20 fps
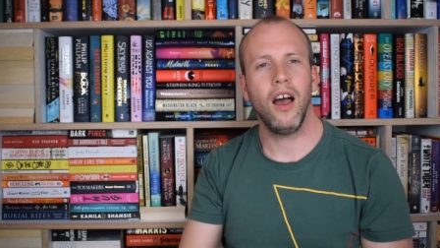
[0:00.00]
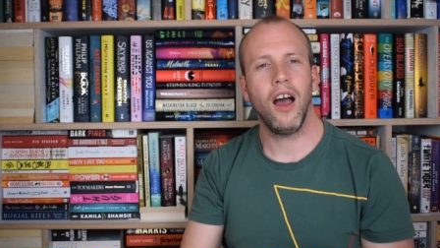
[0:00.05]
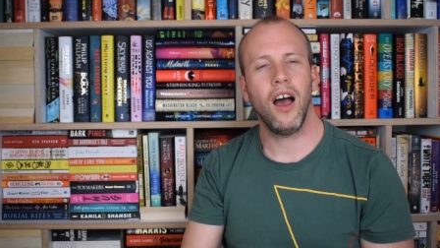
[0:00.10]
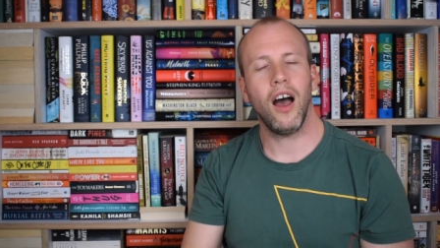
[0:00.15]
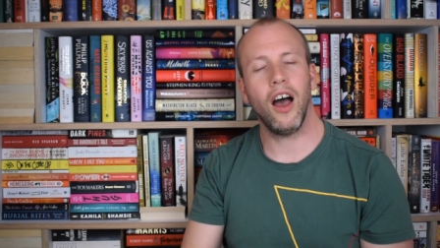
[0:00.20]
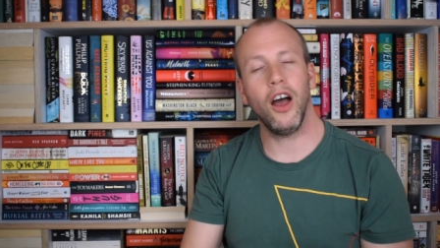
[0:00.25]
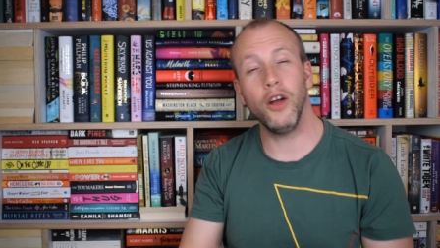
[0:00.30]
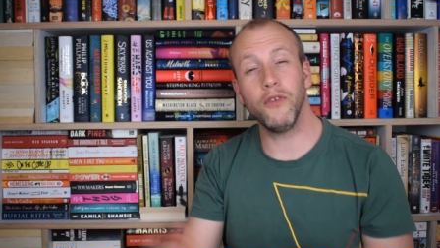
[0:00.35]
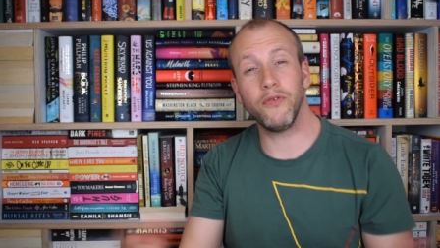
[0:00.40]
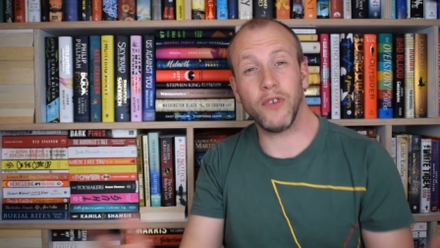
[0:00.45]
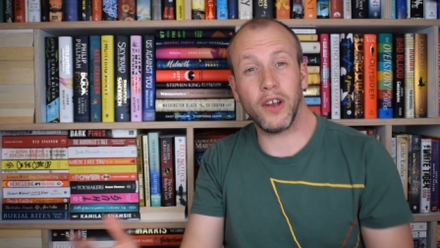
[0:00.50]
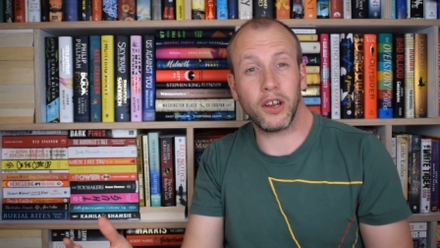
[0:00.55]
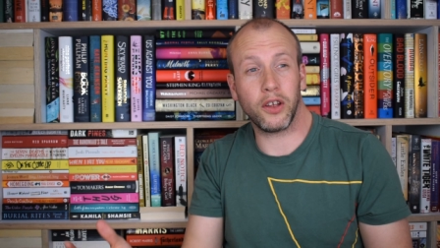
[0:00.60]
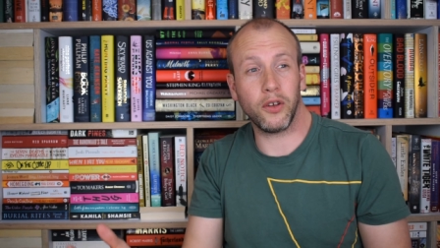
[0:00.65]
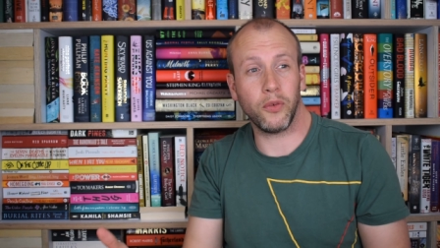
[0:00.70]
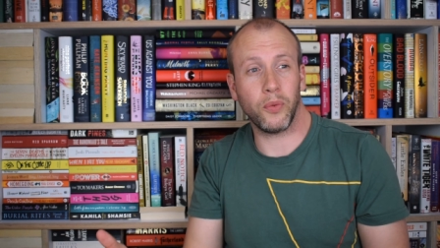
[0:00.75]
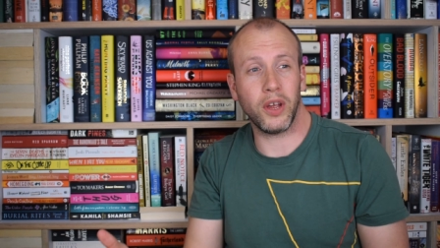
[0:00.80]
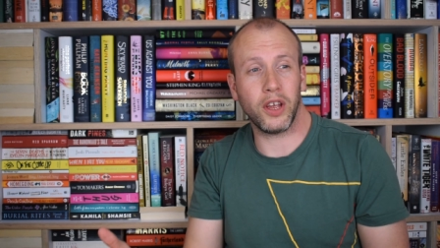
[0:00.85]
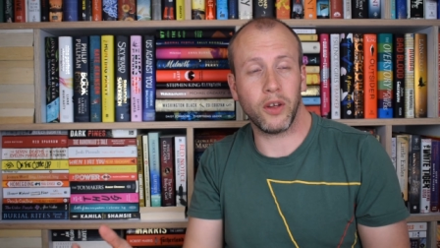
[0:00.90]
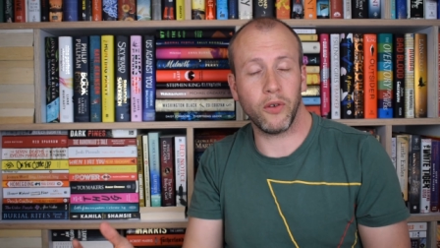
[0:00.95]
I hope you've had a
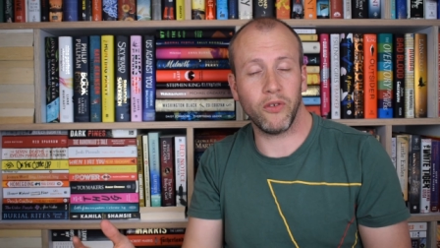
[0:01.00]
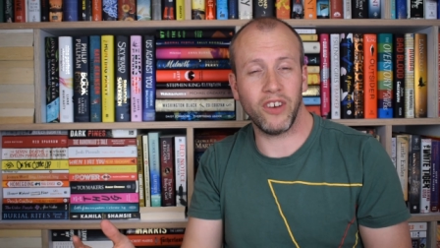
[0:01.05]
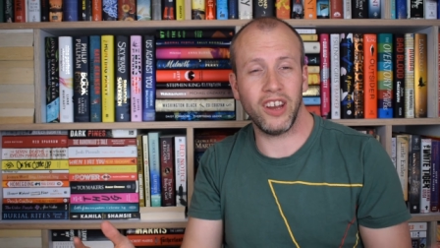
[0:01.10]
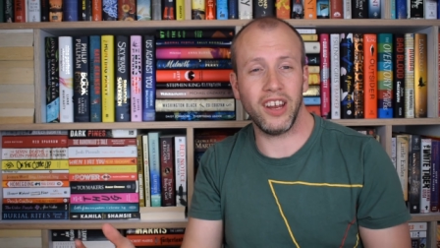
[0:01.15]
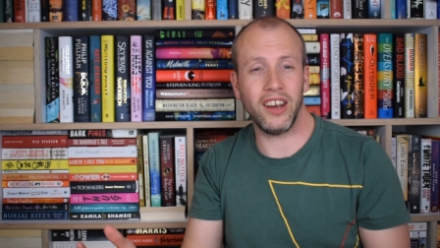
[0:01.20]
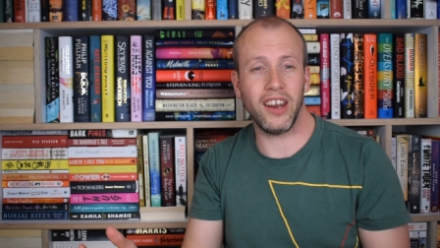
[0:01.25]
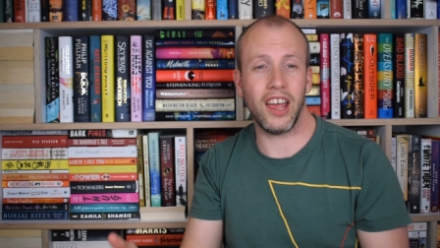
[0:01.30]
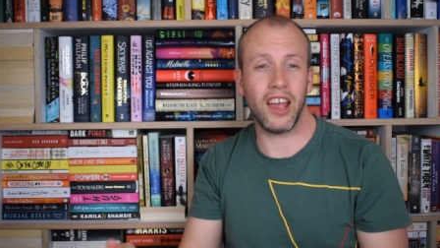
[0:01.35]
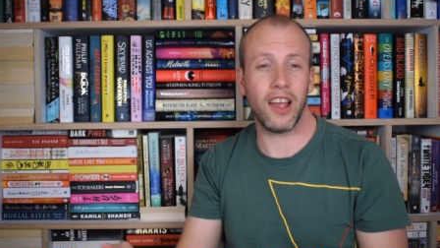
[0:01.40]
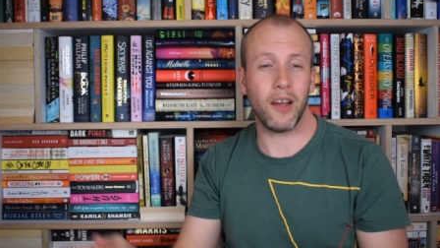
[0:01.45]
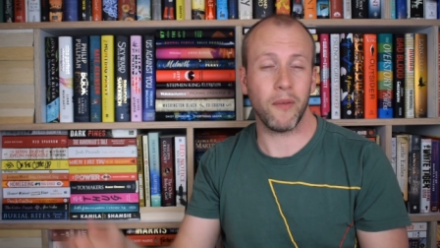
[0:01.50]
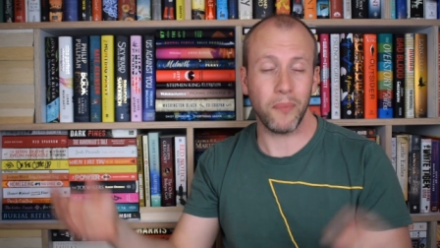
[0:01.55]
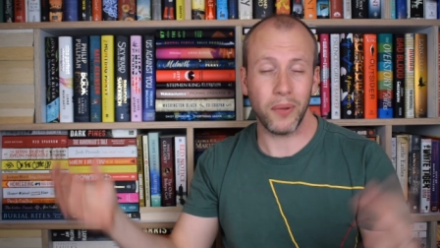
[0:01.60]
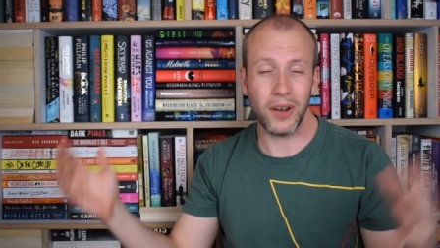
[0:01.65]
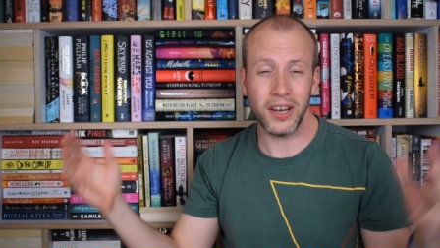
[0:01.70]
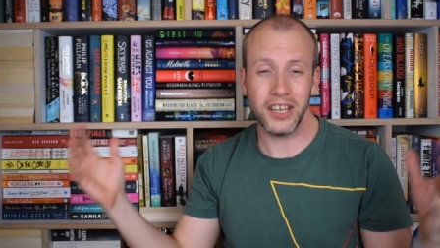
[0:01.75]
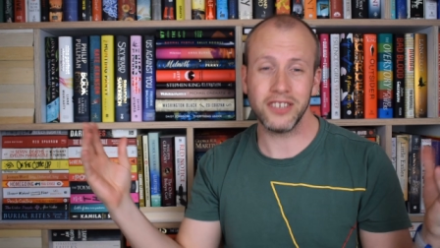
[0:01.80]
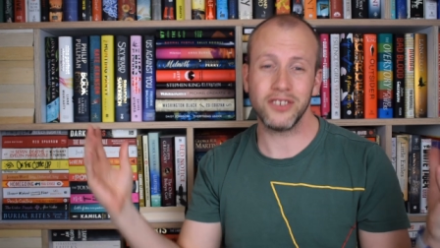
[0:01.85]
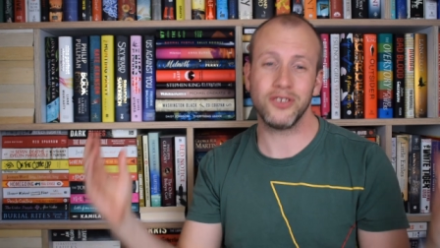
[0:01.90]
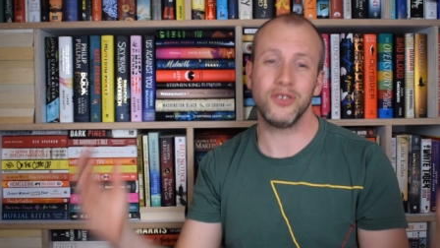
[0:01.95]
good week of reading.
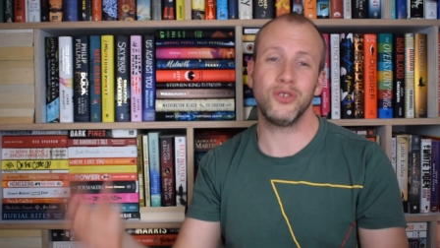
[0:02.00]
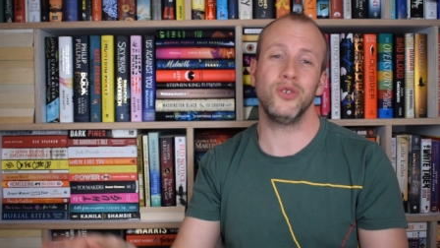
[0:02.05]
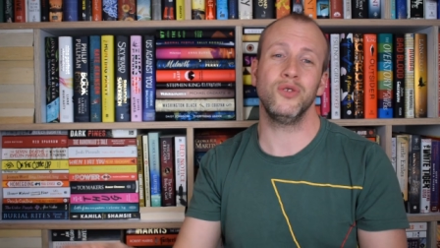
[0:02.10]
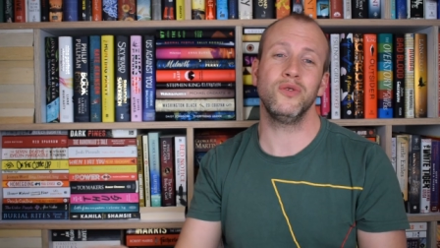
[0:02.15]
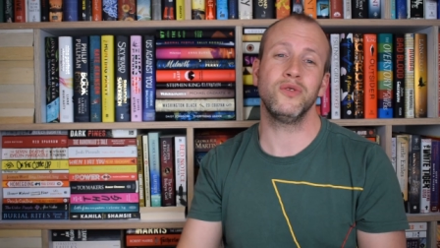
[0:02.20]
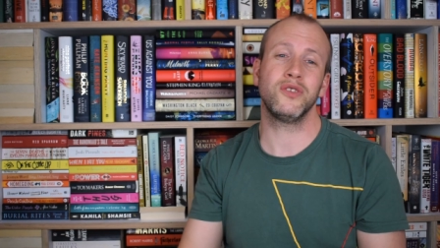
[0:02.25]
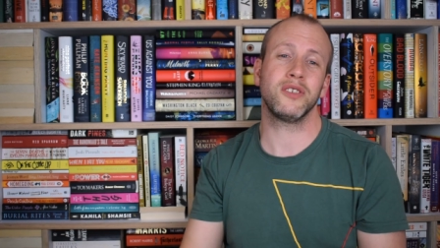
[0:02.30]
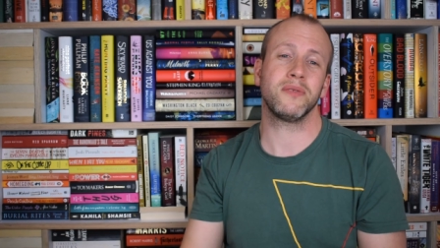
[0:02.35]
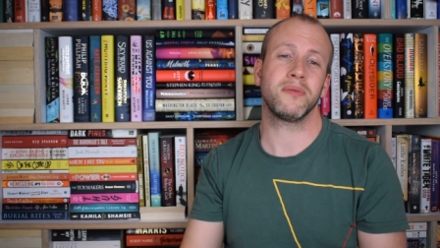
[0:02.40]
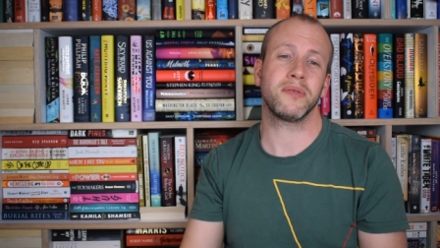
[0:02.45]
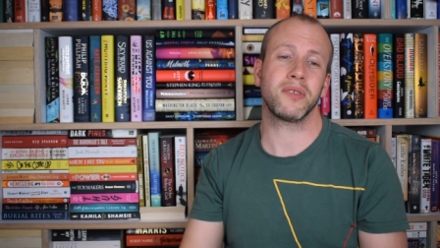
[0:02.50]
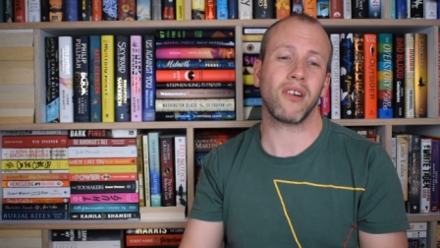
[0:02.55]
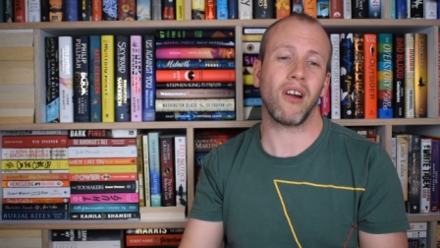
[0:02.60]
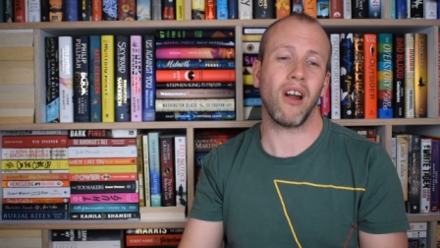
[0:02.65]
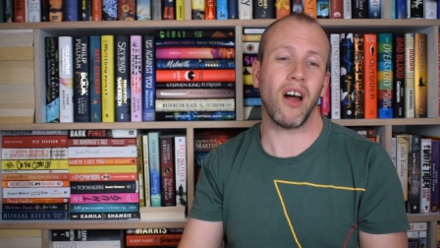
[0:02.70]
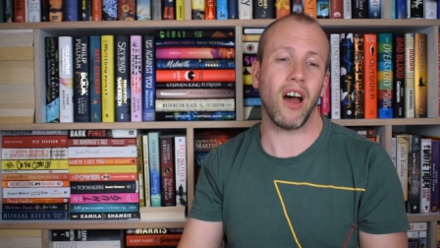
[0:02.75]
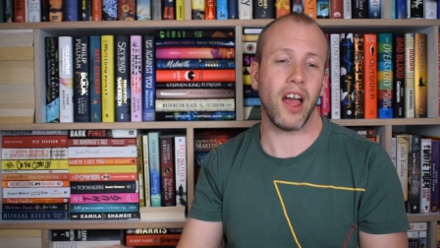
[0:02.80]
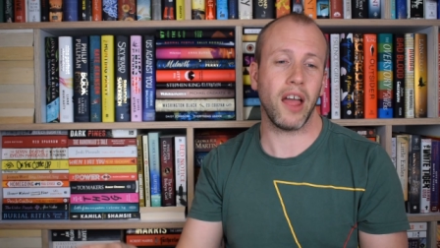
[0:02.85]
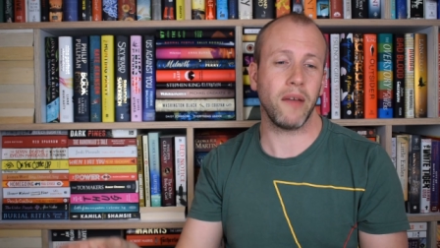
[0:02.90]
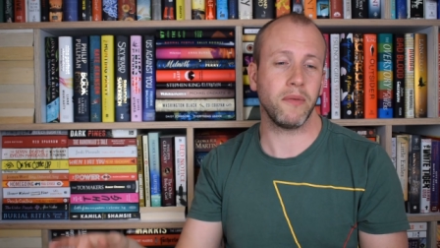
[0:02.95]
Please do
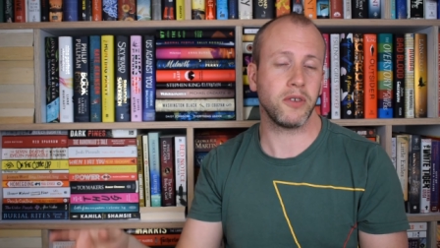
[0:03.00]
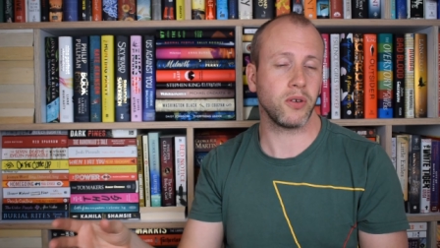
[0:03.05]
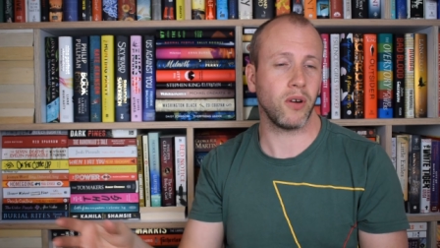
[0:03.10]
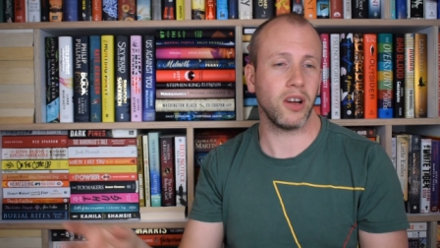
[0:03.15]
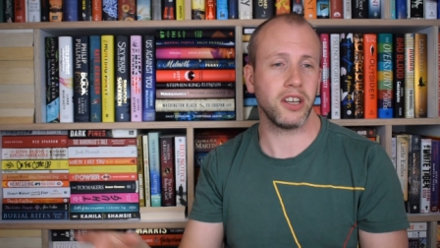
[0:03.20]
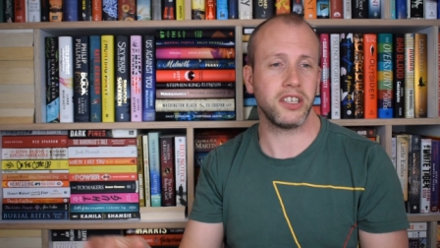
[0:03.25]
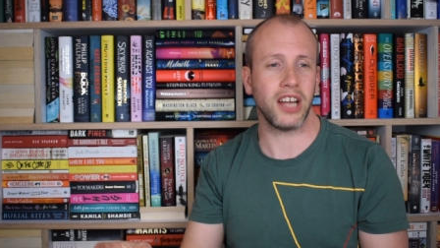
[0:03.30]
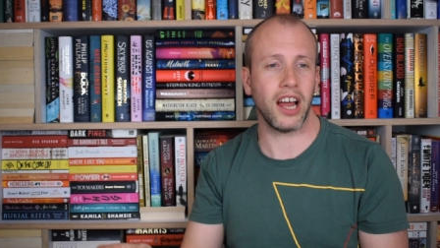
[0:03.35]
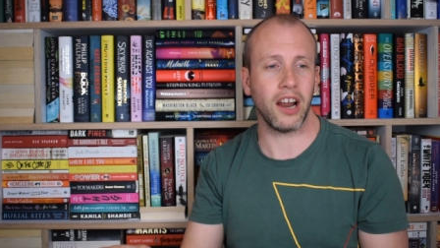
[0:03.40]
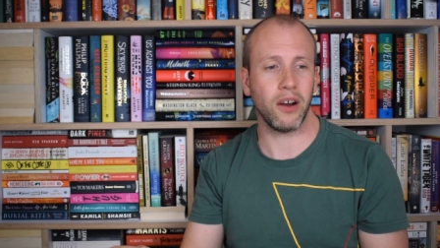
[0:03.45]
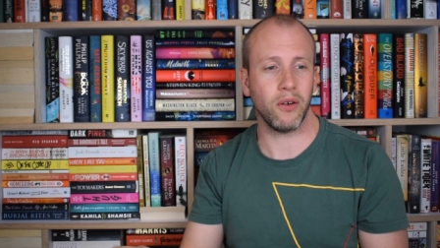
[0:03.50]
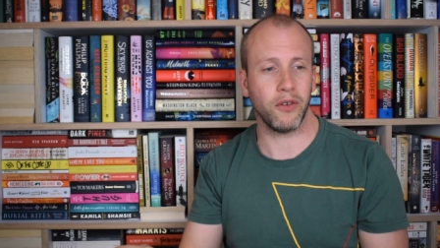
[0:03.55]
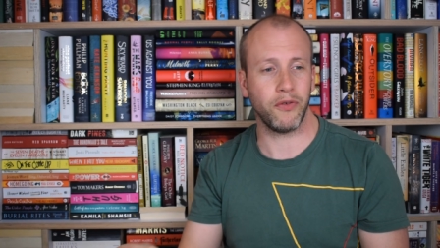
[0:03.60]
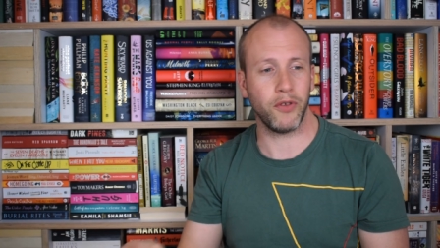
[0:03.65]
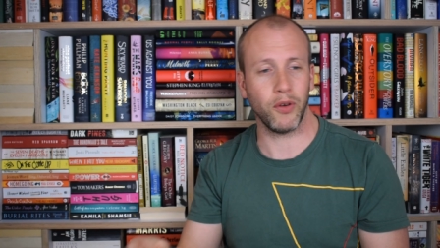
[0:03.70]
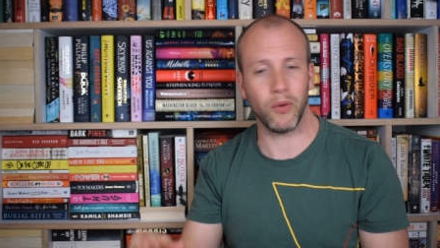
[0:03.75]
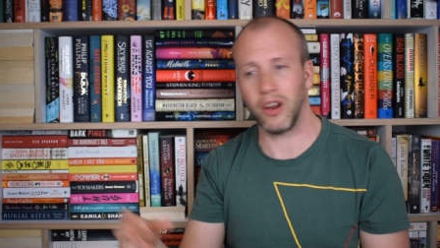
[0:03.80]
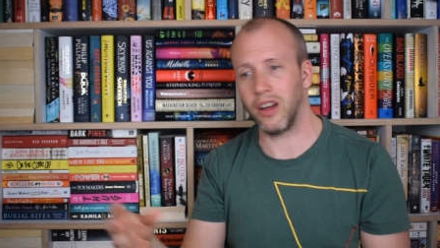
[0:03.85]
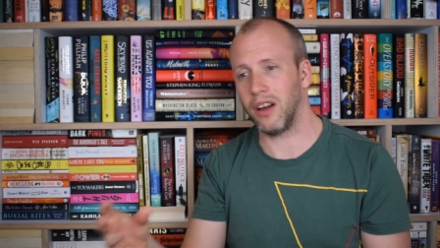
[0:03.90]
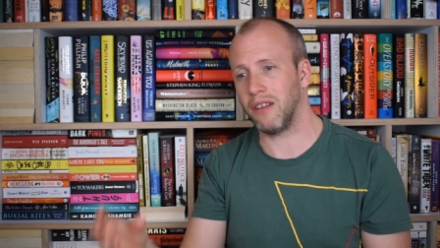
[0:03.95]
subscribe to our channel if
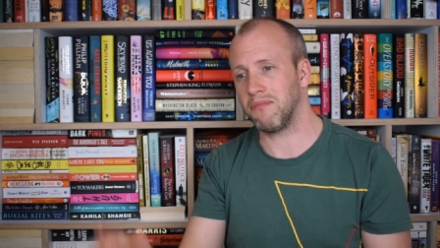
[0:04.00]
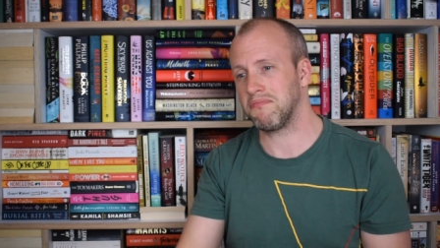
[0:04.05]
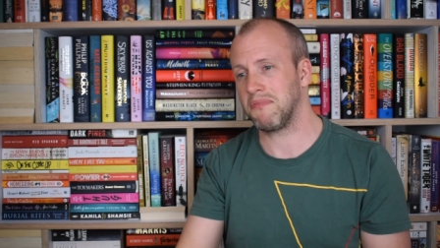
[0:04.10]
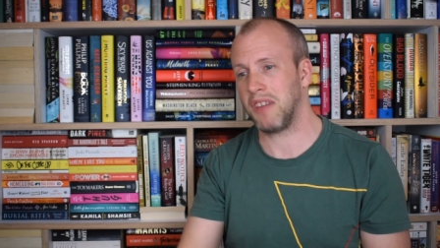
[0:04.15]
you want to